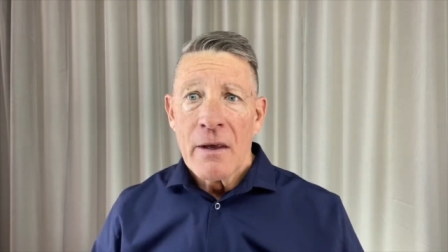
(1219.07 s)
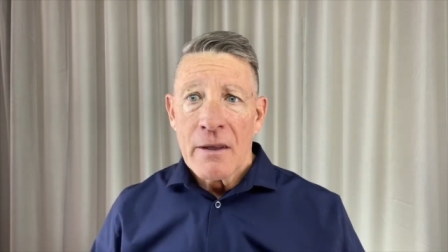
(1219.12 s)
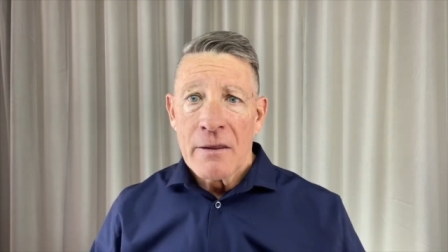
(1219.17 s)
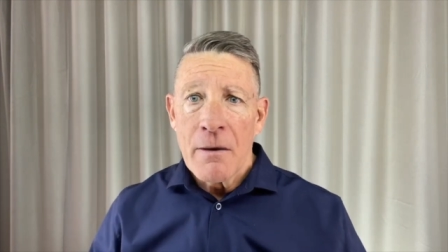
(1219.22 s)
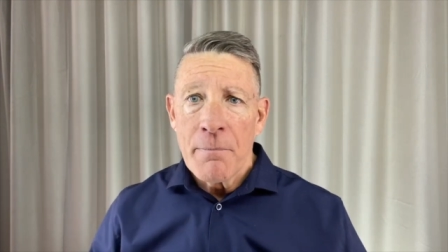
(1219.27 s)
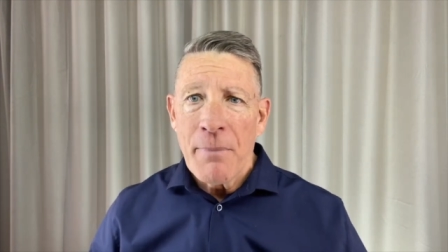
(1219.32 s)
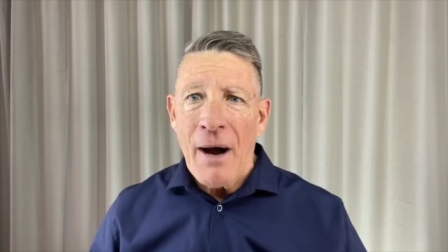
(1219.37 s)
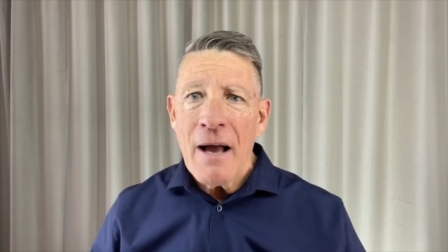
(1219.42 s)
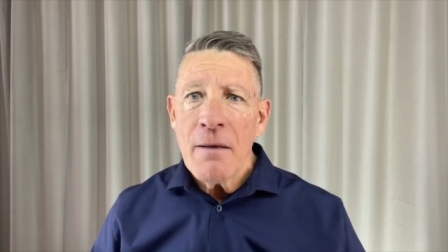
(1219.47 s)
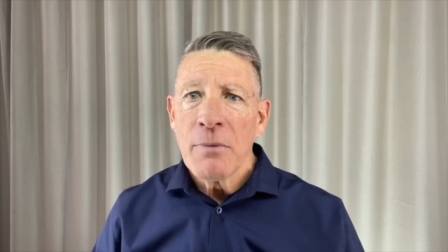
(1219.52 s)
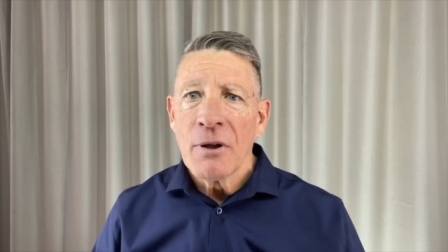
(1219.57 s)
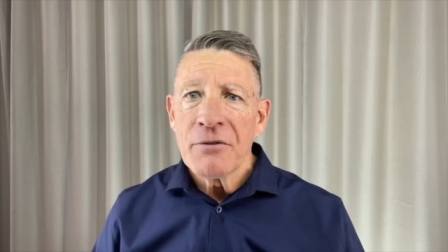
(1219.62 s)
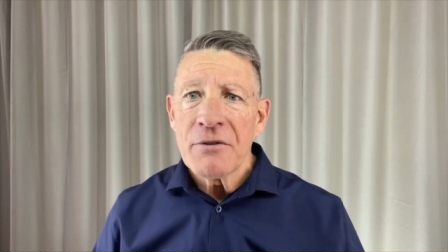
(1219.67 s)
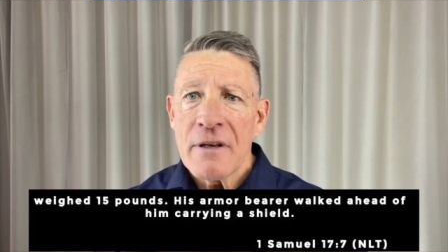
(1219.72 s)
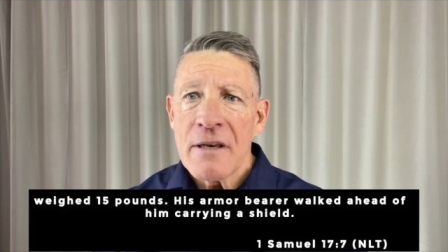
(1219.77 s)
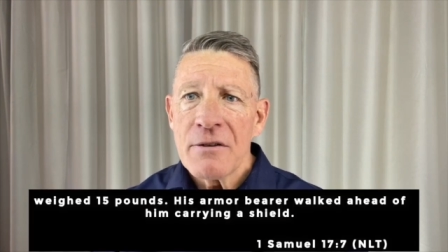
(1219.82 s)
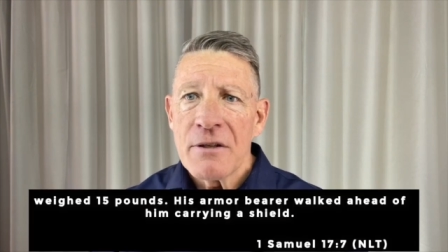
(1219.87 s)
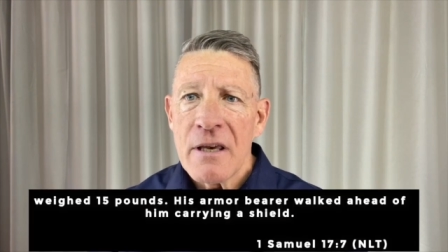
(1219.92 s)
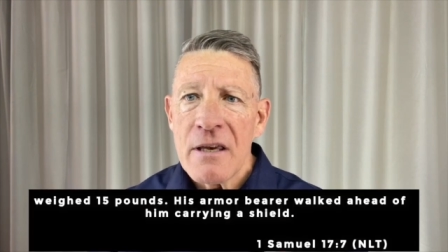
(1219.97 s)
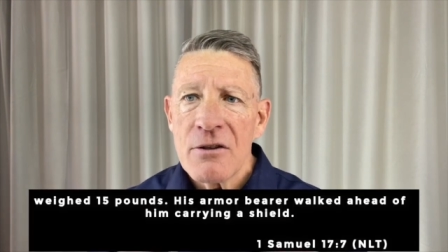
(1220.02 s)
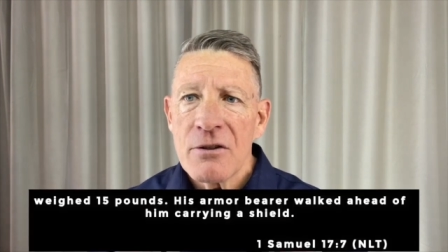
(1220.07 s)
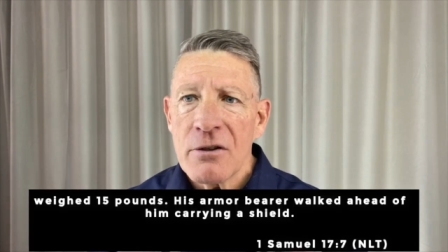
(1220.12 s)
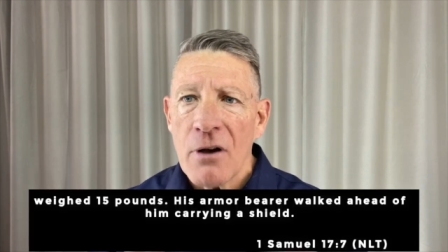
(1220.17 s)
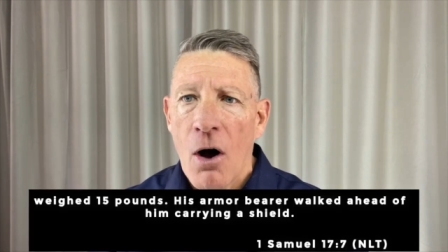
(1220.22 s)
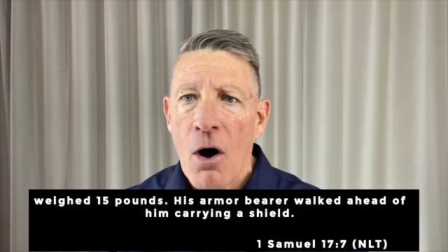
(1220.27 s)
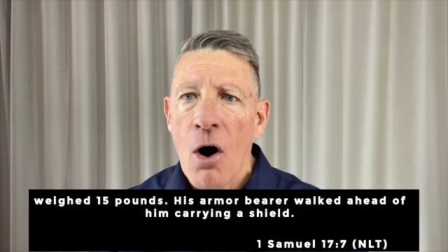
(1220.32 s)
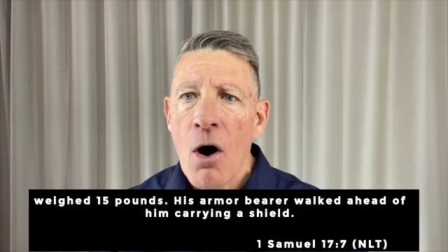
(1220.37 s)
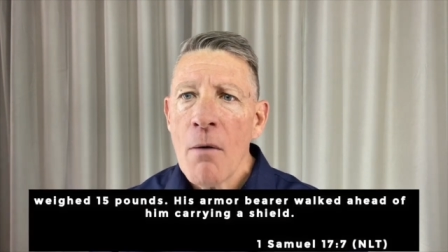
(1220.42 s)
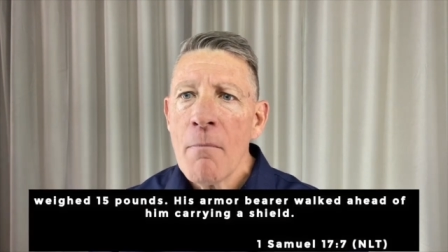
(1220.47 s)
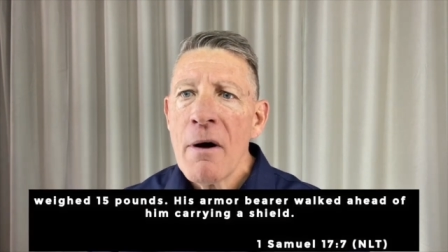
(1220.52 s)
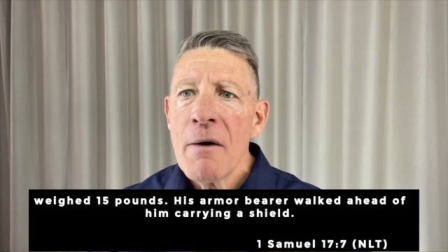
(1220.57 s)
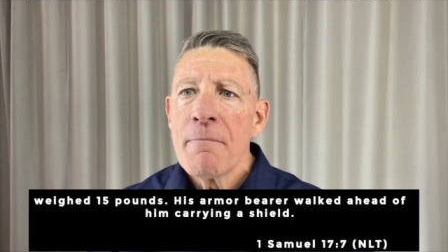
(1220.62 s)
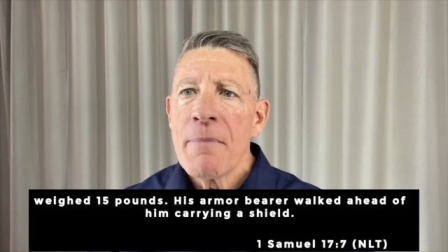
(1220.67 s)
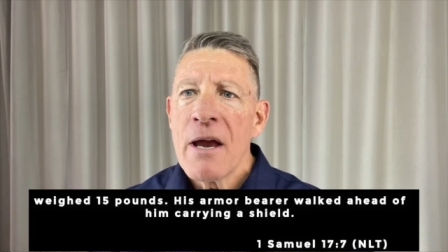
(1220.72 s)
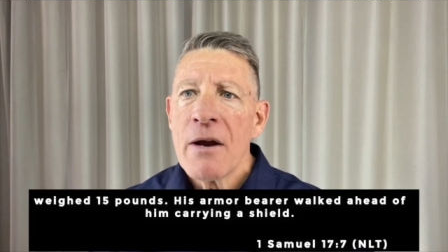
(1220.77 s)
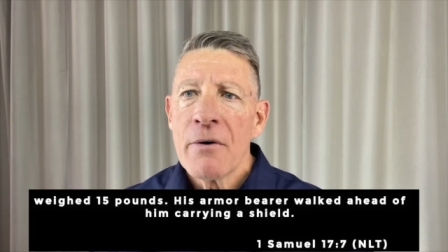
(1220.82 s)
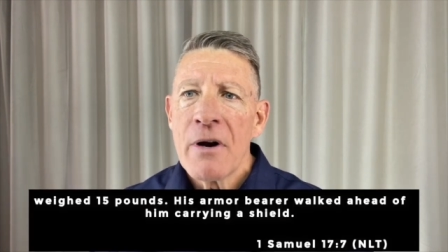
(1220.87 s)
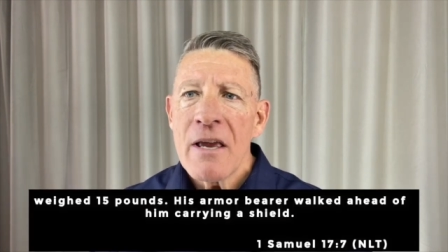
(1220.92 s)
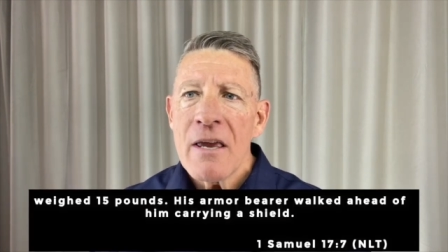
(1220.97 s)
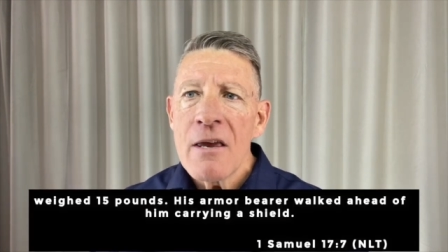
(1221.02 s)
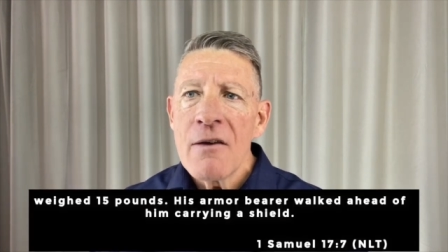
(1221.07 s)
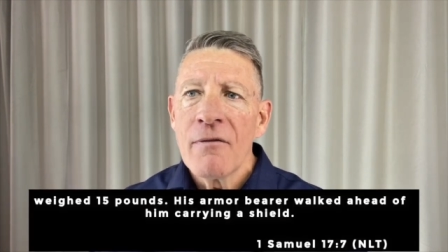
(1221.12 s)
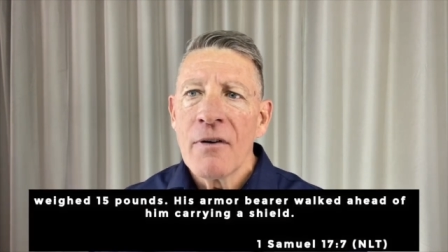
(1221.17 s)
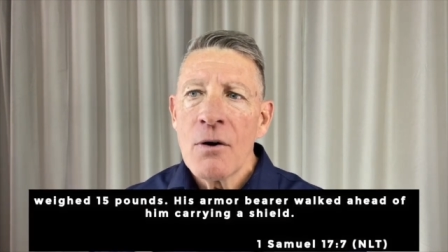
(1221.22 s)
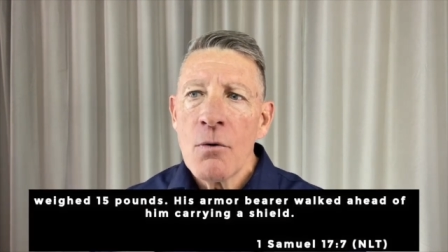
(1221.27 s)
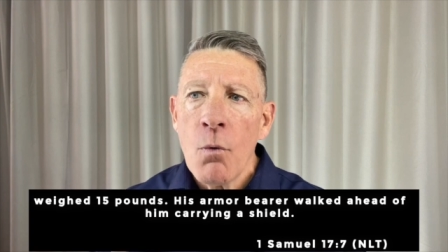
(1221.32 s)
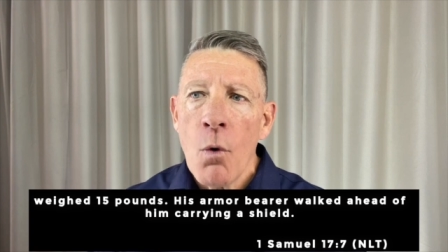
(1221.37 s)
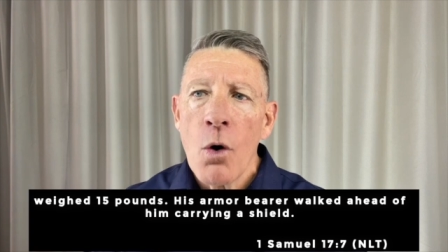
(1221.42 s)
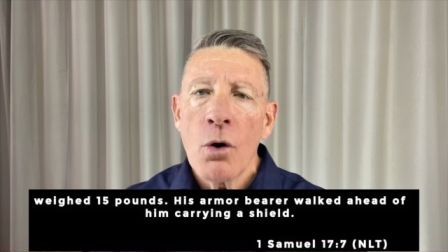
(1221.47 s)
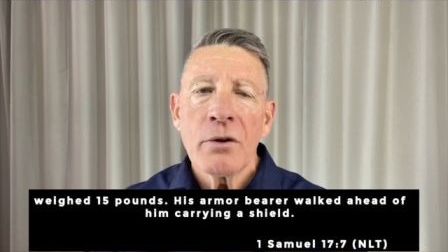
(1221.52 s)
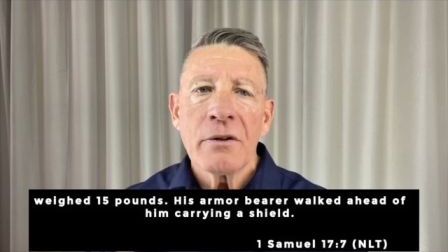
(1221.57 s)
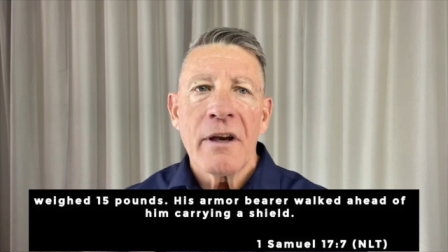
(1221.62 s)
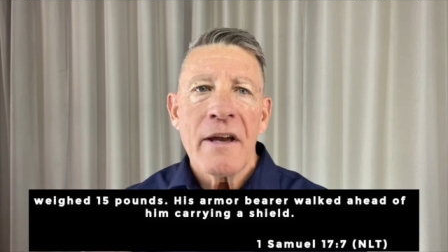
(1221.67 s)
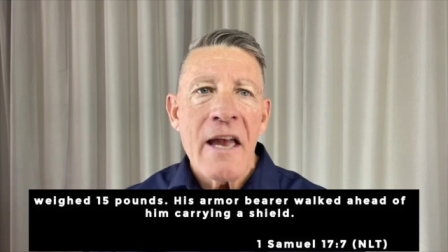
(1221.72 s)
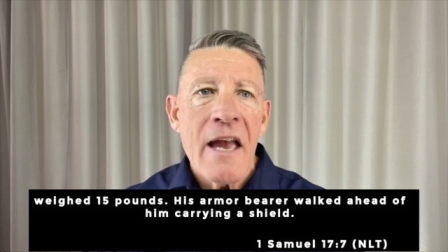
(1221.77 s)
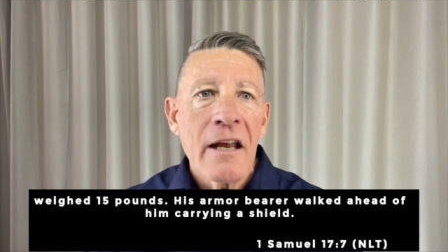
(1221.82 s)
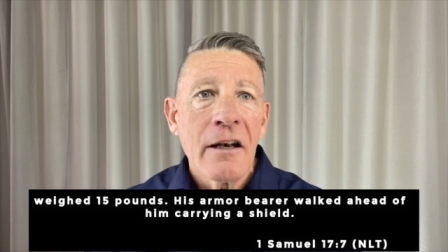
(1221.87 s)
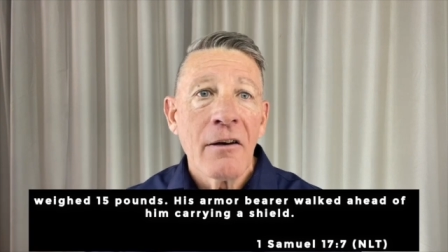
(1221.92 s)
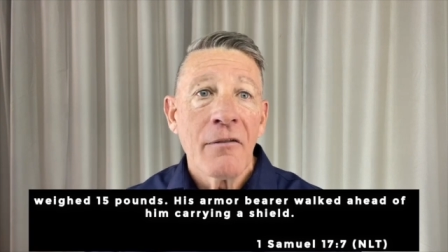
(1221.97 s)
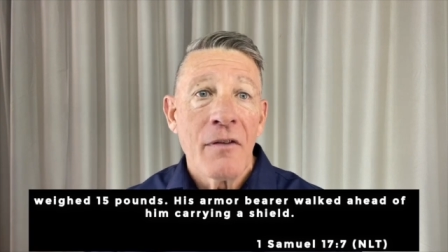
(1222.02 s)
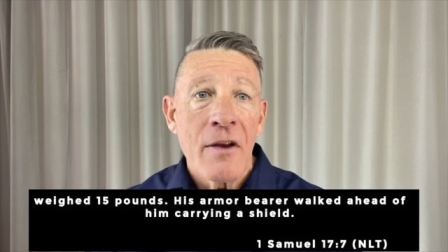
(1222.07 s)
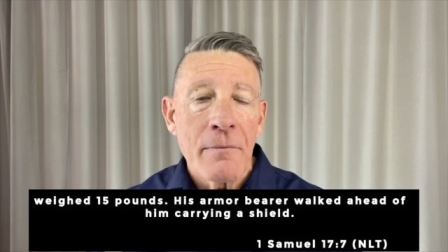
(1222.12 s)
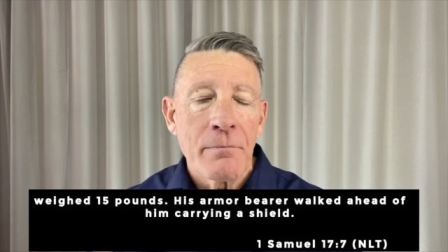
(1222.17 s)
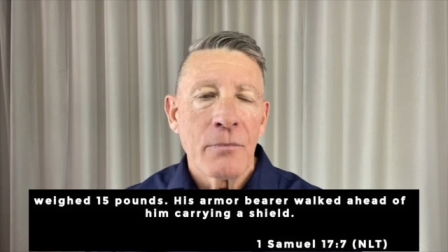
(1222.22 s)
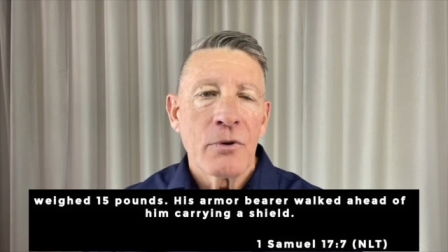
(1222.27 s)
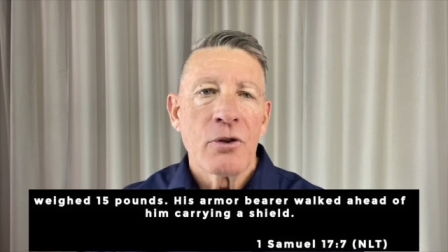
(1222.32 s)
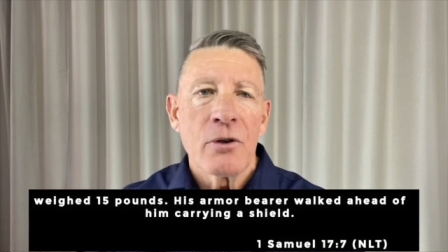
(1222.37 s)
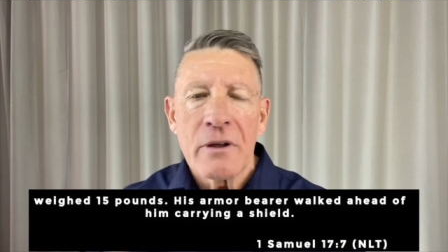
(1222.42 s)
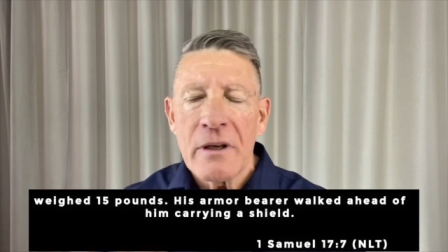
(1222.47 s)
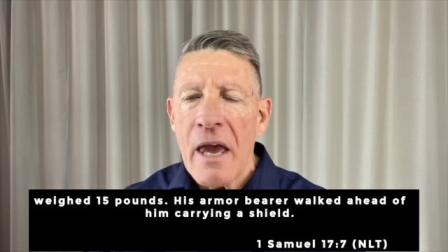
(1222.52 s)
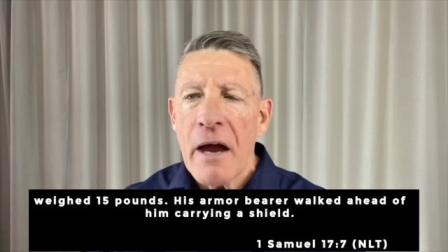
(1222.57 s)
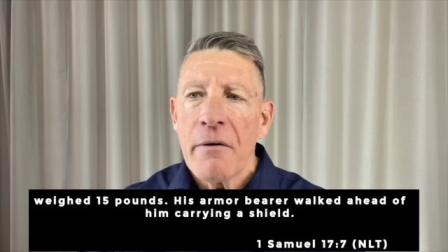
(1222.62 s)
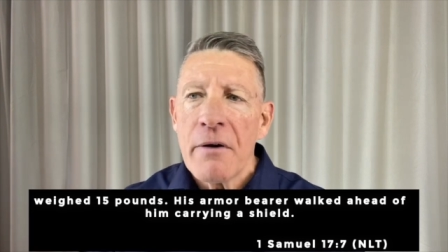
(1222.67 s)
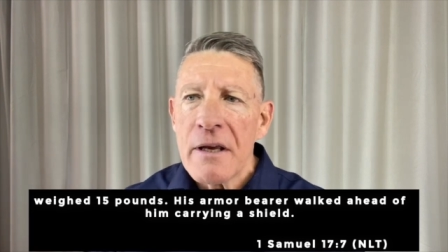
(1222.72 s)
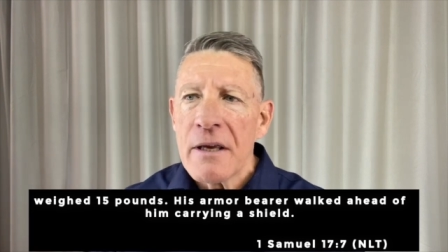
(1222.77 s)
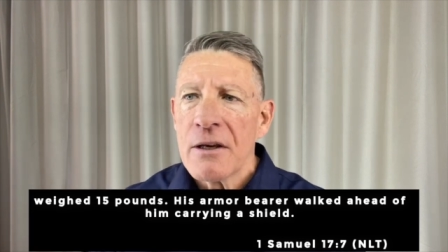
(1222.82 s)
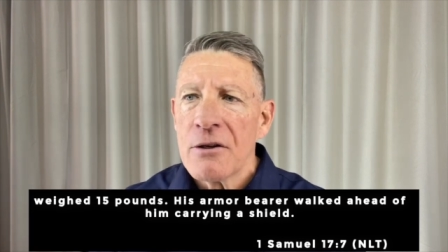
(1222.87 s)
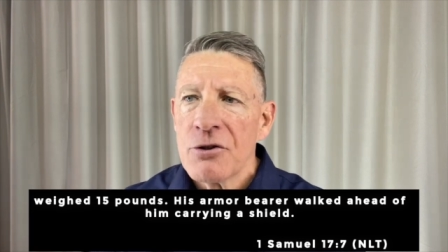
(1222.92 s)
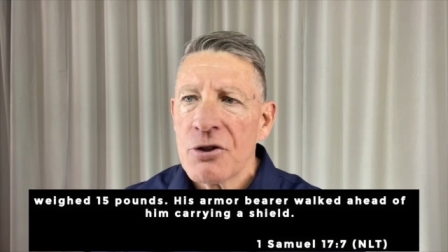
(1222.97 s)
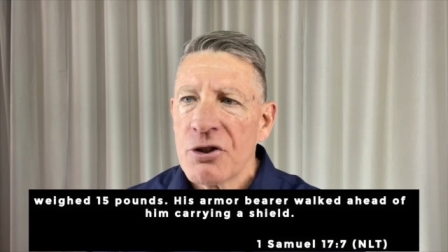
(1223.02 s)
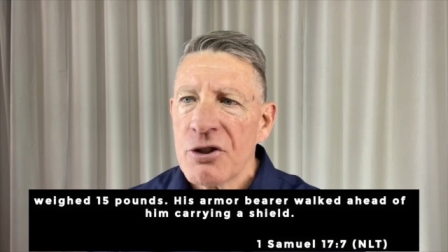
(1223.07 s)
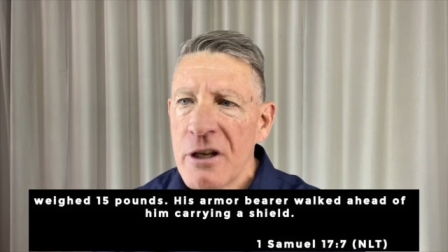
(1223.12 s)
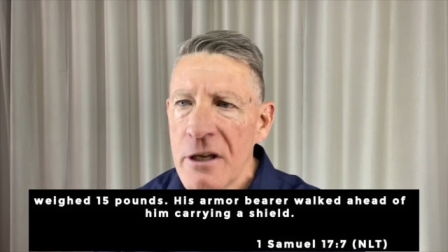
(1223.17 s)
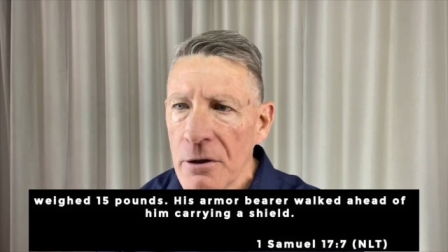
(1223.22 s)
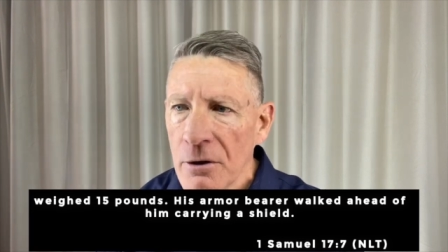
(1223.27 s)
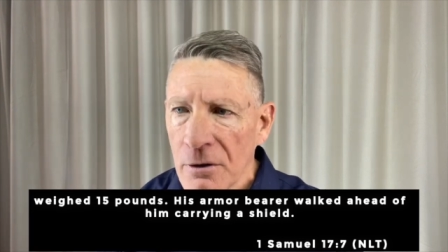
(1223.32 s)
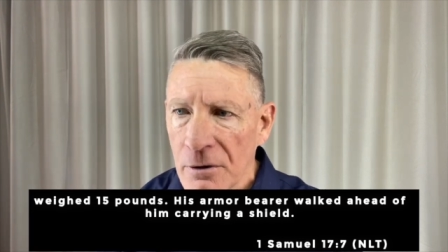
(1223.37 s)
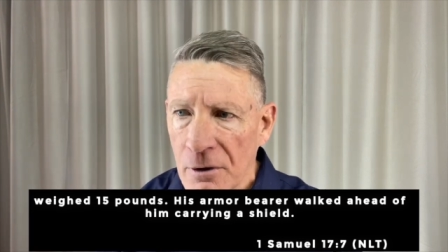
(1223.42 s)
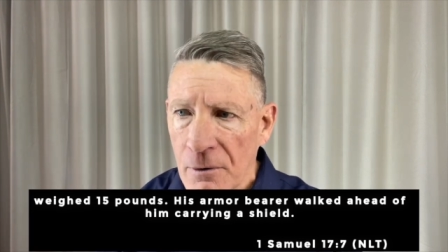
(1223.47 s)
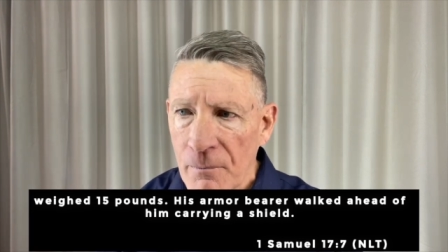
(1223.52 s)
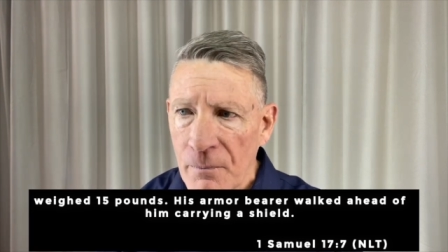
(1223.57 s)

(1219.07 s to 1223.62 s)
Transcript: the Bible says his armor bearer even walked ahead of him to carry his shield.